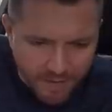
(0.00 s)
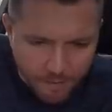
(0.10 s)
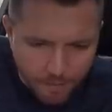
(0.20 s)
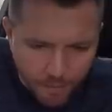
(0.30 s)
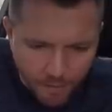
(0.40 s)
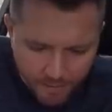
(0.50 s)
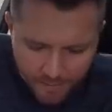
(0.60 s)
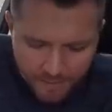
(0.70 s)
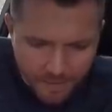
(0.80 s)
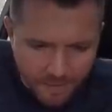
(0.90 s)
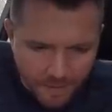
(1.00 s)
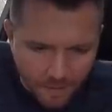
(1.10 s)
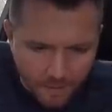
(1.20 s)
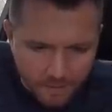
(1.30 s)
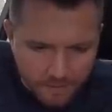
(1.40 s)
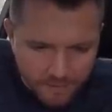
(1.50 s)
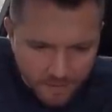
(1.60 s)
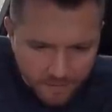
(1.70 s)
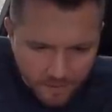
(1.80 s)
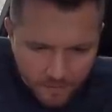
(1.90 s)
input in the uh,
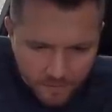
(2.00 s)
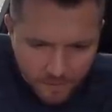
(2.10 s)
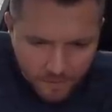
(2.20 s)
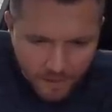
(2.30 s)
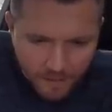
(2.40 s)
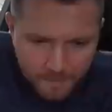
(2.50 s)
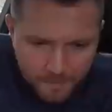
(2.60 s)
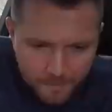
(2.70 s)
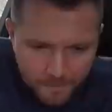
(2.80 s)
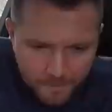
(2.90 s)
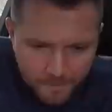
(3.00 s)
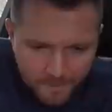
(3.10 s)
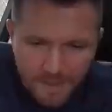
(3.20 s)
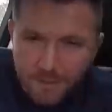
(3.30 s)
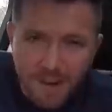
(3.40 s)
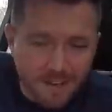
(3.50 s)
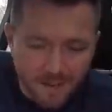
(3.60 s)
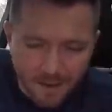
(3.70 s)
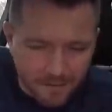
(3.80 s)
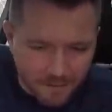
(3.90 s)
centre console there. They're great
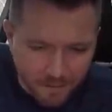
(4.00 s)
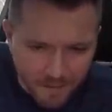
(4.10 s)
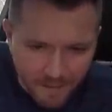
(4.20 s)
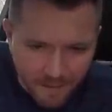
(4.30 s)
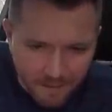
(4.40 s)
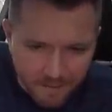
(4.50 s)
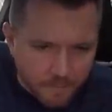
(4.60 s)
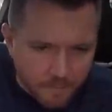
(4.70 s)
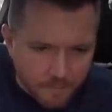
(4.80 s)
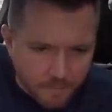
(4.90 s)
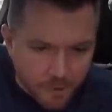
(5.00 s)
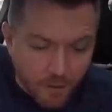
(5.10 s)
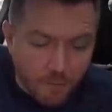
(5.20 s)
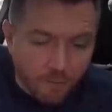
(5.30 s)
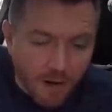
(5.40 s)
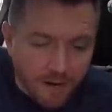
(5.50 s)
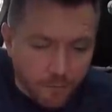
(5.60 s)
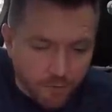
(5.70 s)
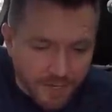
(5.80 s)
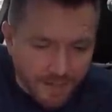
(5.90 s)
cars, they really are. Jerome Wright has
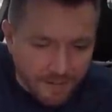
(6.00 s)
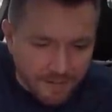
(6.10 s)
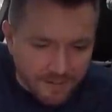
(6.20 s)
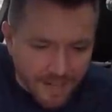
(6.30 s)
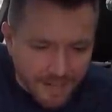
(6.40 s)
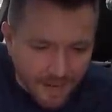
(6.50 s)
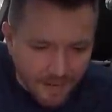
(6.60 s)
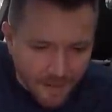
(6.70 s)
written in to say, "Hi there,